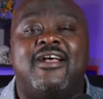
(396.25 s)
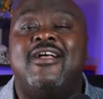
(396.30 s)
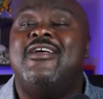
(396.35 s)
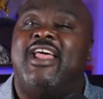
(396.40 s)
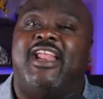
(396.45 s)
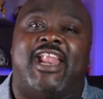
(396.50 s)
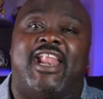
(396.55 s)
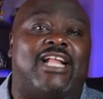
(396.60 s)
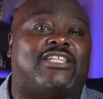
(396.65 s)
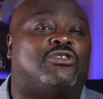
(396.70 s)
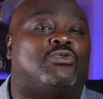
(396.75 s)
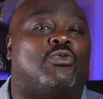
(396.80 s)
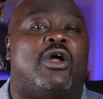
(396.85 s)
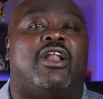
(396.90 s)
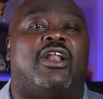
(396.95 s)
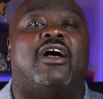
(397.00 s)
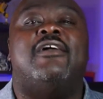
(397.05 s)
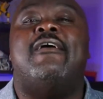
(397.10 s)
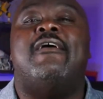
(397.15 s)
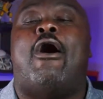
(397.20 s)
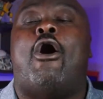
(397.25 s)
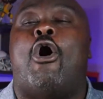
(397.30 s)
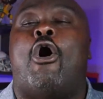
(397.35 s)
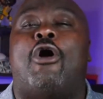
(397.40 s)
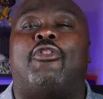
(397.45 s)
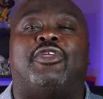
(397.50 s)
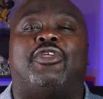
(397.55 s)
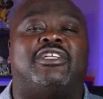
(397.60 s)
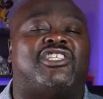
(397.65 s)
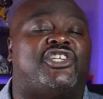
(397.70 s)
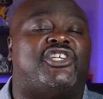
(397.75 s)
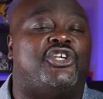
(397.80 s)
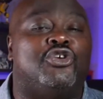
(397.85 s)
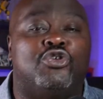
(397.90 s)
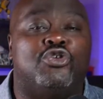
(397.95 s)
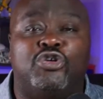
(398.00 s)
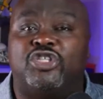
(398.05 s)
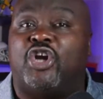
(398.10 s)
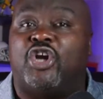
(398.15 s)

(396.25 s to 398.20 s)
and that's what all this huge